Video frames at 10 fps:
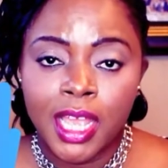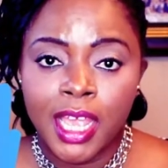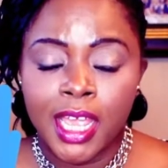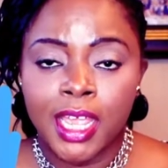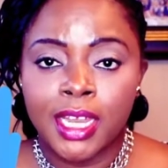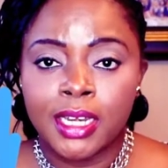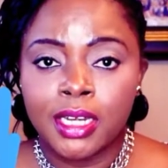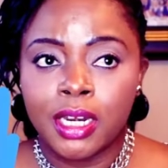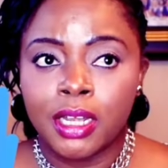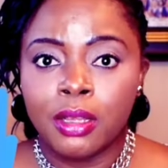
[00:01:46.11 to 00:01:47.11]

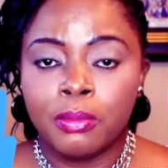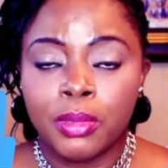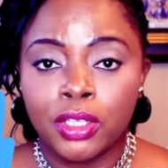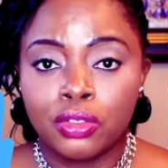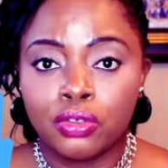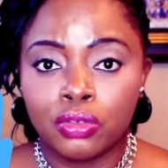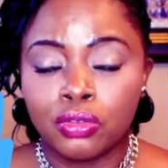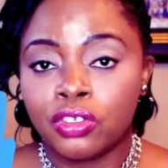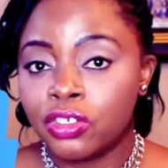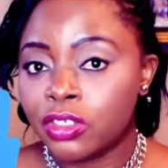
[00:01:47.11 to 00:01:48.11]
And being true
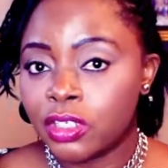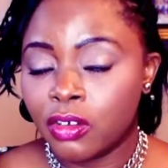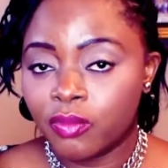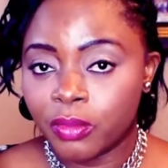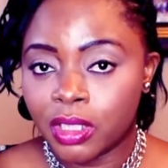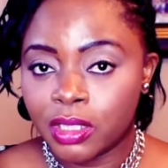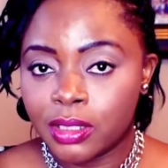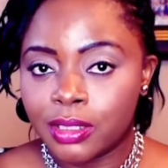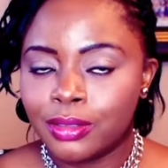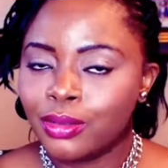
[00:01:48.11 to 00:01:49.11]
to yourself means